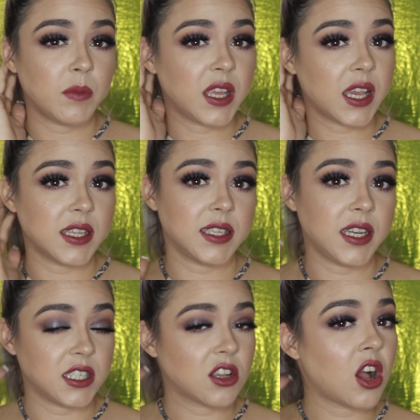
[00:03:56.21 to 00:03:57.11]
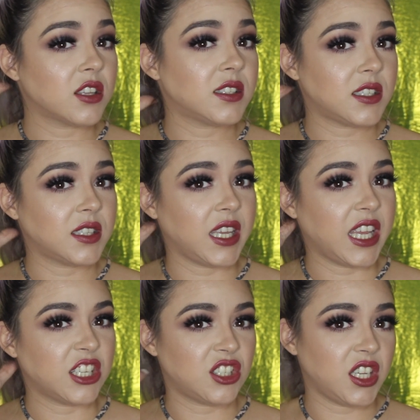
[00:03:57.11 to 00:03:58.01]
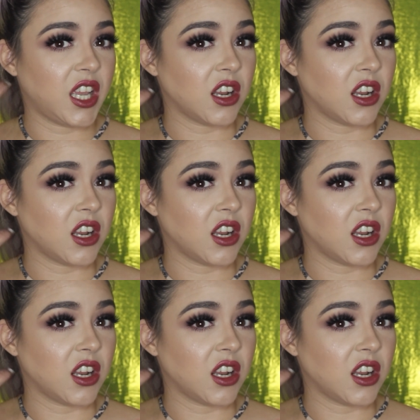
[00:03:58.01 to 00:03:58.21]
because it is constantly itchy